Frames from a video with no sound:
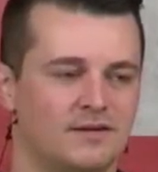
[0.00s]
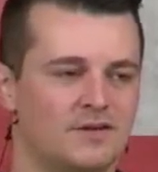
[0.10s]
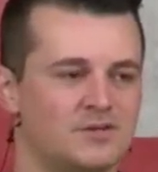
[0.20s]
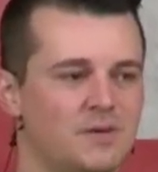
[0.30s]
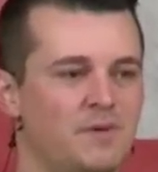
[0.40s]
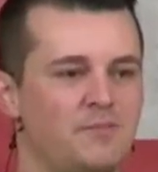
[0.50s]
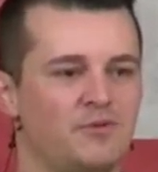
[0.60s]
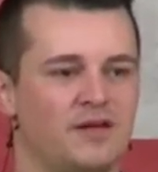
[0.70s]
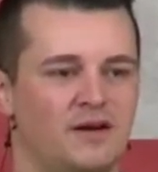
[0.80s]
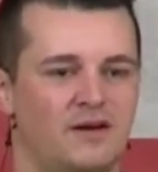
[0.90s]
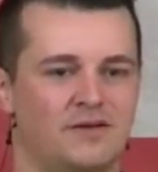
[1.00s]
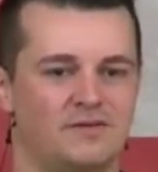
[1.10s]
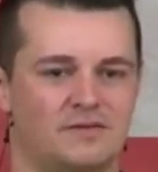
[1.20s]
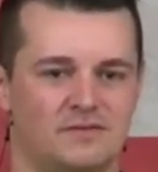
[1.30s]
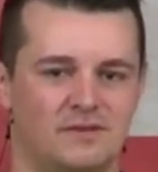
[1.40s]
Now, there's some people that
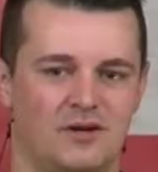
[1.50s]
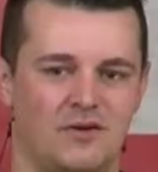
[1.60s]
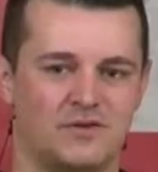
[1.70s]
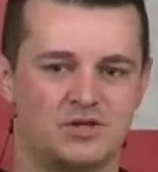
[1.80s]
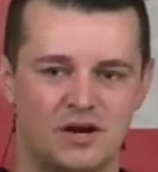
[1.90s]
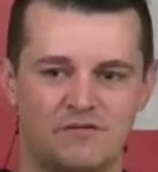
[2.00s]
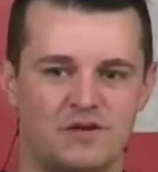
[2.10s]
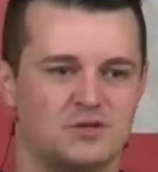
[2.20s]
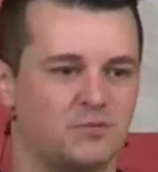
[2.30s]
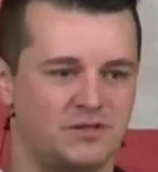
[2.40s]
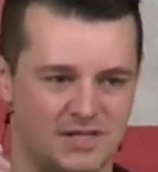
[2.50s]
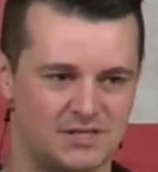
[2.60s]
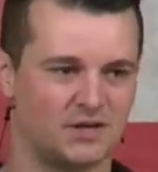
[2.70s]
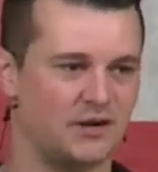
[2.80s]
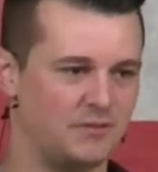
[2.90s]
on the surface would
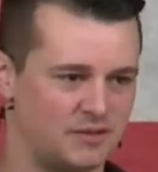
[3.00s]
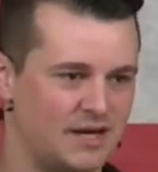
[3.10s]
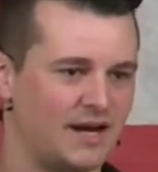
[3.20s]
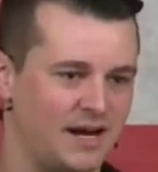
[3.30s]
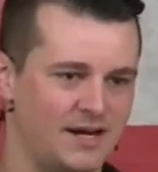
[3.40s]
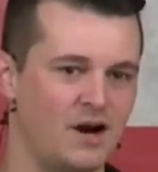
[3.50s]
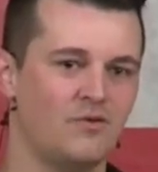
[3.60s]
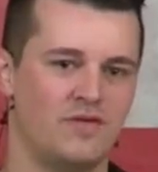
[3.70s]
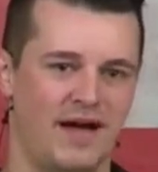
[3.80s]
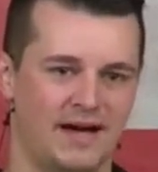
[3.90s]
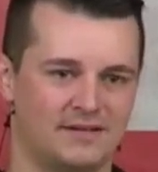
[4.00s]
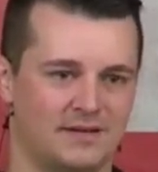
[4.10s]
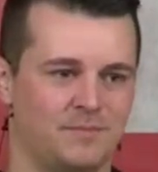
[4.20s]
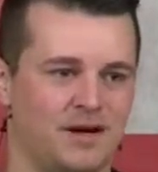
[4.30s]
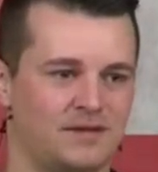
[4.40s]
disagree with that. I know that.
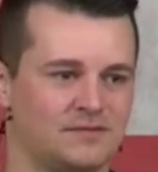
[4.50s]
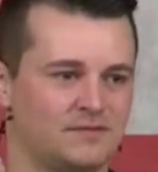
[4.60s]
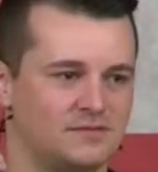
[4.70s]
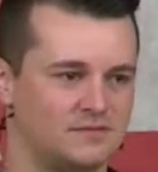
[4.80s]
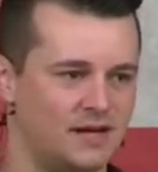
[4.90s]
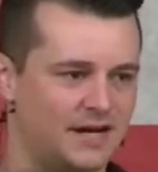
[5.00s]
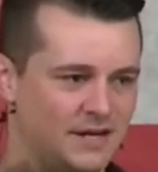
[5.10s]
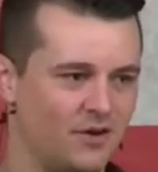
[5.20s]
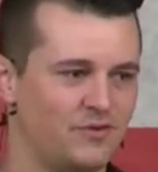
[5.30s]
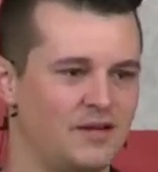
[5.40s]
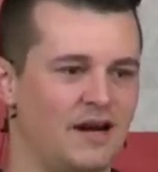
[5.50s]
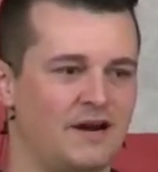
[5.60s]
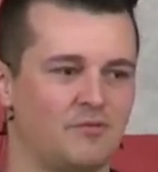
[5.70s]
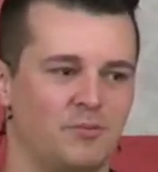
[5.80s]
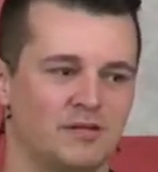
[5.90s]
I know that not
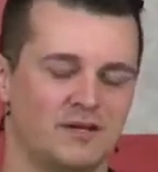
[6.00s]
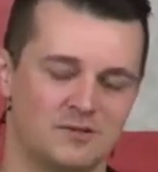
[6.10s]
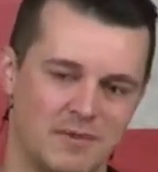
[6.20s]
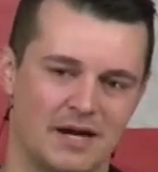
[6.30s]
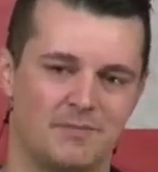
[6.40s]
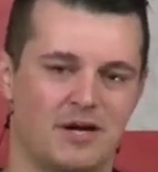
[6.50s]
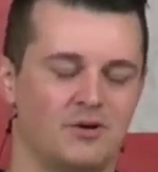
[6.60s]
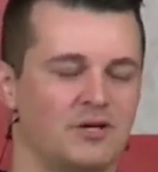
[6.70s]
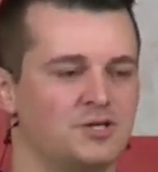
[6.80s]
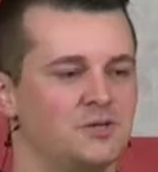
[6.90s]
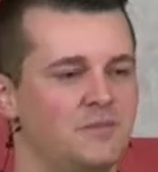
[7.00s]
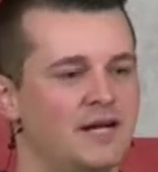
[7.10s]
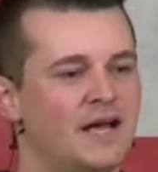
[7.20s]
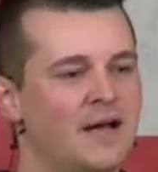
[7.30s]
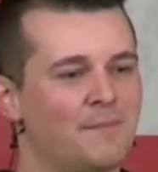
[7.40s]
everyone goes, man, I'm not who I should
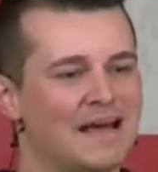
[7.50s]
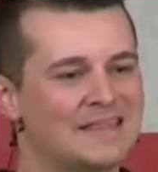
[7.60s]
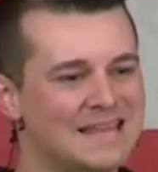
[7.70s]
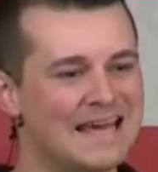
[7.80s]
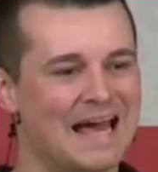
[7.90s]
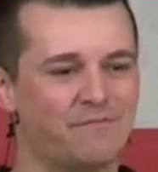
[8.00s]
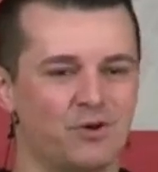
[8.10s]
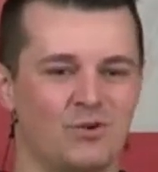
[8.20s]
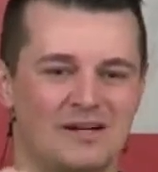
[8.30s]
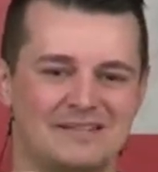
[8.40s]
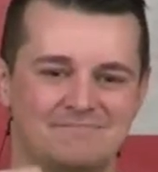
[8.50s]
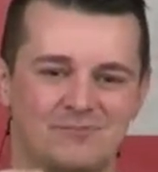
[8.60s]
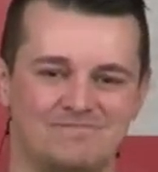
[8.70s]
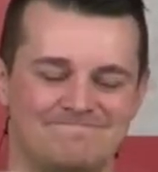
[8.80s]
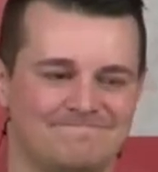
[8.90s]
be. But I think everyone
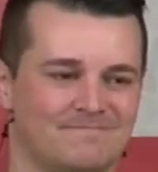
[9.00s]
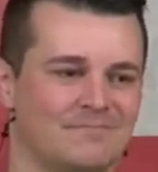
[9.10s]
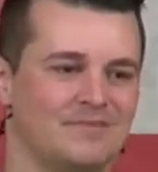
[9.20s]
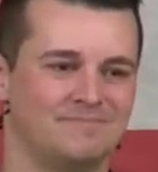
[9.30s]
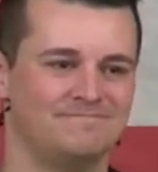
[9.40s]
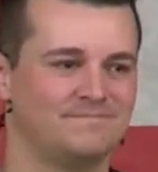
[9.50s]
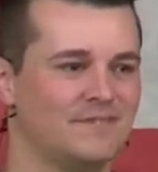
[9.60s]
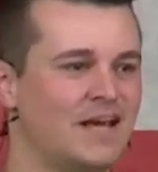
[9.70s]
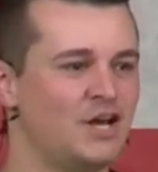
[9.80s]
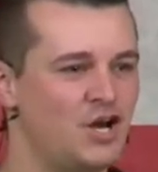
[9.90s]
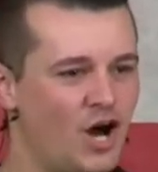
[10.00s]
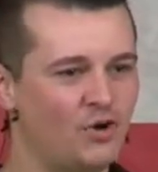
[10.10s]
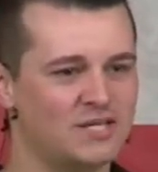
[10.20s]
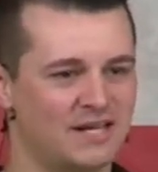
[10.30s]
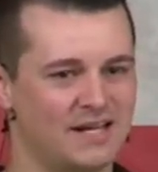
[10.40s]

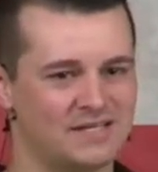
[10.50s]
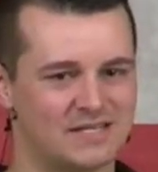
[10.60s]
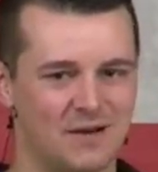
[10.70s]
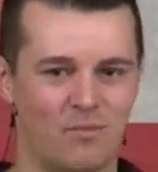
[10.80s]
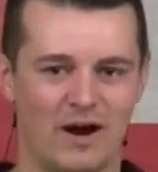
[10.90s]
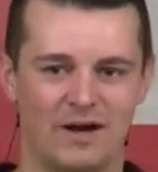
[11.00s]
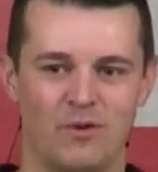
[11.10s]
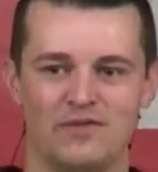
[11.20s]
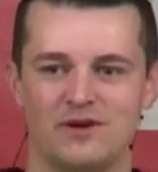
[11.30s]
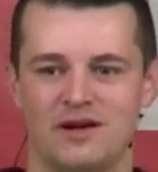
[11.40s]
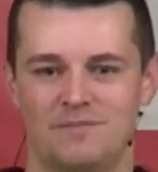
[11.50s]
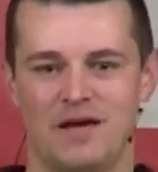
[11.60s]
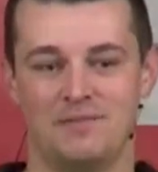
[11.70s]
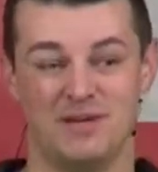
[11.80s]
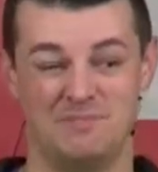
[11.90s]
knows it in some way, whether it
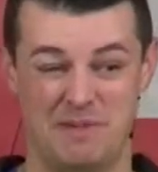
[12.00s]
may be